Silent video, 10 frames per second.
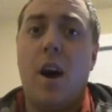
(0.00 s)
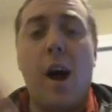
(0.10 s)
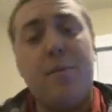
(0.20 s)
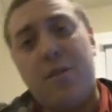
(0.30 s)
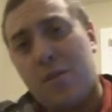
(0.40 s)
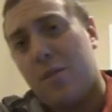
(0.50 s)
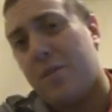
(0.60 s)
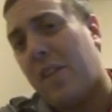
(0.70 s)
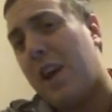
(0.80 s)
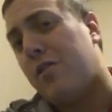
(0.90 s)
I'm sorry,
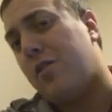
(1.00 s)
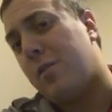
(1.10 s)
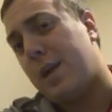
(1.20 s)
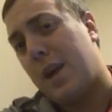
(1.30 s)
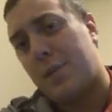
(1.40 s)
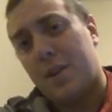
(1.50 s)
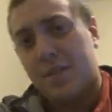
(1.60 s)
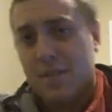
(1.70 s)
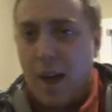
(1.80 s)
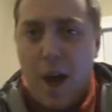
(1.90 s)
Flash should have been able
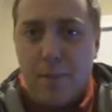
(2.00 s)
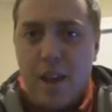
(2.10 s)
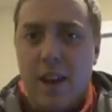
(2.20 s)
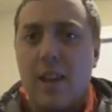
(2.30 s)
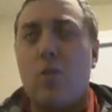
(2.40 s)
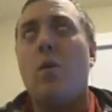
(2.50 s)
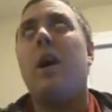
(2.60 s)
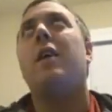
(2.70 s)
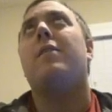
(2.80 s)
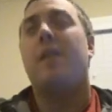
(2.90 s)
to stop that. He's
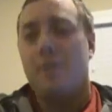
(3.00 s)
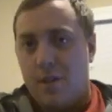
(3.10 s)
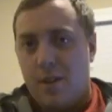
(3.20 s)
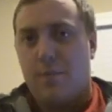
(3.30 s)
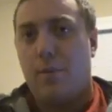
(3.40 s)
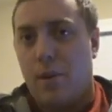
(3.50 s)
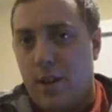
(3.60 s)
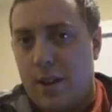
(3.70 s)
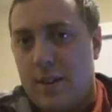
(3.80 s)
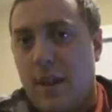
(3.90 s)
way faster than a
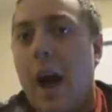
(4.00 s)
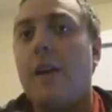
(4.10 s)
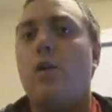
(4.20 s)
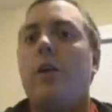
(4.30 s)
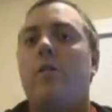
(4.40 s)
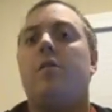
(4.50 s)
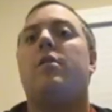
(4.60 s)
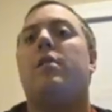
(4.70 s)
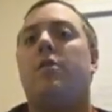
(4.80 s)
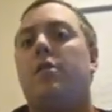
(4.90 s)
bullet. I know he's
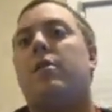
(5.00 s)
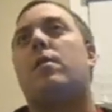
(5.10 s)
still just